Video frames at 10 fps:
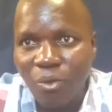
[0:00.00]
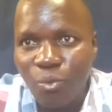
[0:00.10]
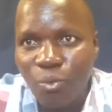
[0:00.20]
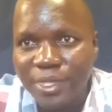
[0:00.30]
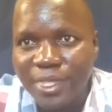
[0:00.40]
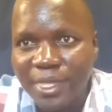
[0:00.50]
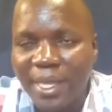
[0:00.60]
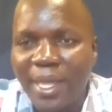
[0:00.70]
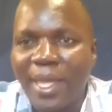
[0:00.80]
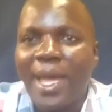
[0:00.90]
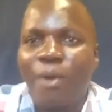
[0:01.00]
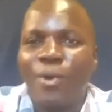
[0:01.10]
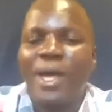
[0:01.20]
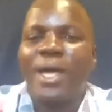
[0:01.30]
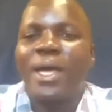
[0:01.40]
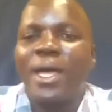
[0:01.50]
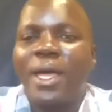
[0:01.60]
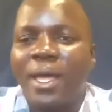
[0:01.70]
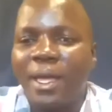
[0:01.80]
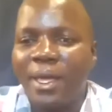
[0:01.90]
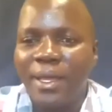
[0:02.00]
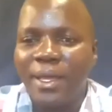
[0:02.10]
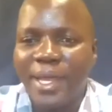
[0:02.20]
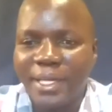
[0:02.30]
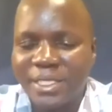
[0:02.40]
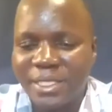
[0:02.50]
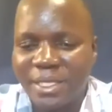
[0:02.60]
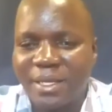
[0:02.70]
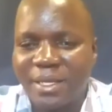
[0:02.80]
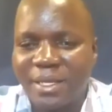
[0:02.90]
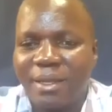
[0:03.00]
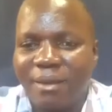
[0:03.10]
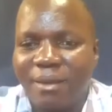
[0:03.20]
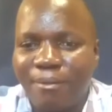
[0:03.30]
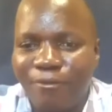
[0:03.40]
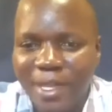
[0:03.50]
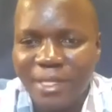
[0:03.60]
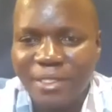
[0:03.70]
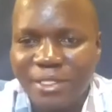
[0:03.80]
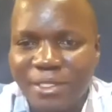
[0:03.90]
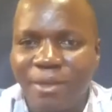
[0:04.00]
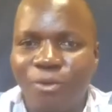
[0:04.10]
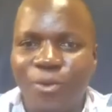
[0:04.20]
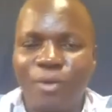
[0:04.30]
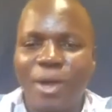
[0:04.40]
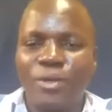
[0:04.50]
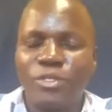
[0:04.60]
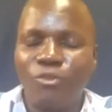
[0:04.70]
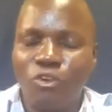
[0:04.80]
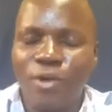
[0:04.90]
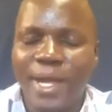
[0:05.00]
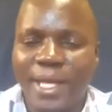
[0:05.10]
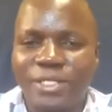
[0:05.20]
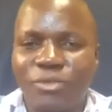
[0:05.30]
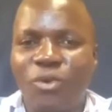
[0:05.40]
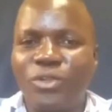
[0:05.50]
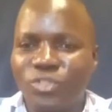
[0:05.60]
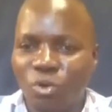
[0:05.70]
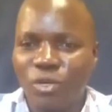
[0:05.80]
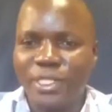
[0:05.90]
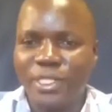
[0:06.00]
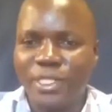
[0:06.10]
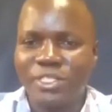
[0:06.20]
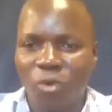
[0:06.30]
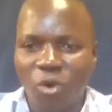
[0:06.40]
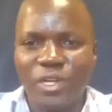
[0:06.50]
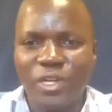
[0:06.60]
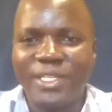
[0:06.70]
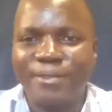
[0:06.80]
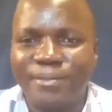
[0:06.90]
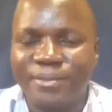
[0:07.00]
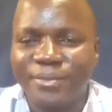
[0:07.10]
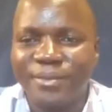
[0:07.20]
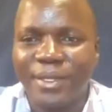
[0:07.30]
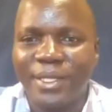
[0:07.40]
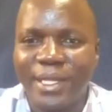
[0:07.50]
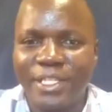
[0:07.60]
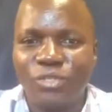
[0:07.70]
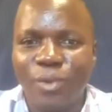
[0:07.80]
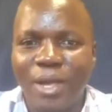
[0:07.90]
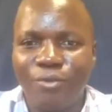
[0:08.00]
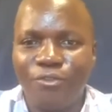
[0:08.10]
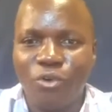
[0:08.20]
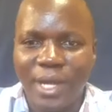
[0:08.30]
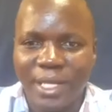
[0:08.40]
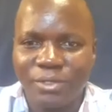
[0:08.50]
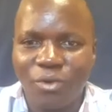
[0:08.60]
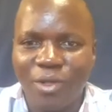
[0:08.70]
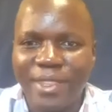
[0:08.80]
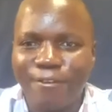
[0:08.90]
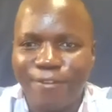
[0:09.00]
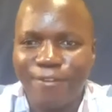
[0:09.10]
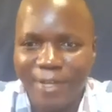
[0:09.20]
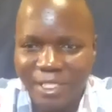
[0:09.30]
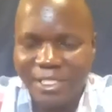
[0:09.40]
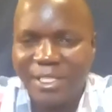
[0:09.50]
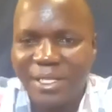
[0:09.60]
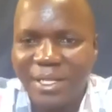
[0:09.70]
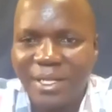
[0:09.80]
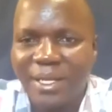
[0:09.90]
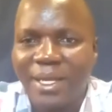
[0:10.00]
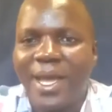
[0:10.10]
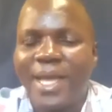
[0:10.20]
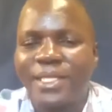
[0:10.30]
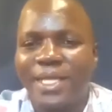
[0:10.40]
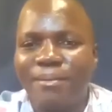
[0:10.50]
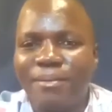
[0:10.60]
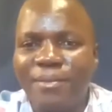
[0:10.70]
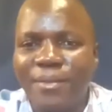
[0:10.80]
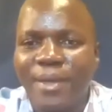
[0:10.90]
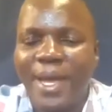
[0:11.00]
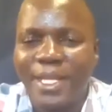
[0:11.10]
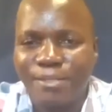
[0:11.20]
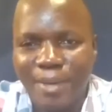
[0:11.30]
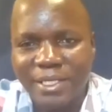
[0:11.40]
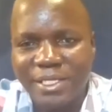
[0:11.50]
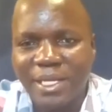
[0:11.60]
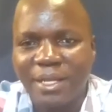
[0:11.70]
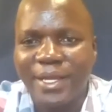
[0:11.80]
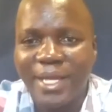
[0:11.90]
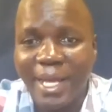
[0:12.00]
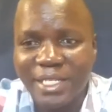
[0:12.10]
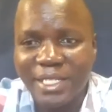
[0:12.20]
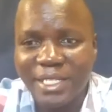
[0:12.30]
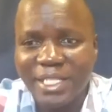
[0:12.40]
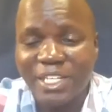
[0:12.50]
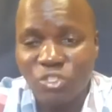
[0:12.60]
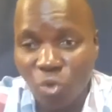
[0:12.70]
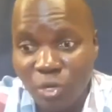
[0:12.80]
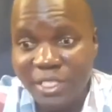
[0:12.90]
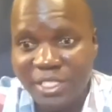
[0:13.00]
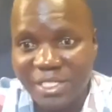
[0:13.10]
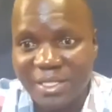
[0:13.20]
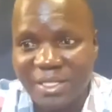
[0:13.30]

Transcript: with our next phase where we are going to focus on solids only. That is why we focus on the first item aspect regarding the solids.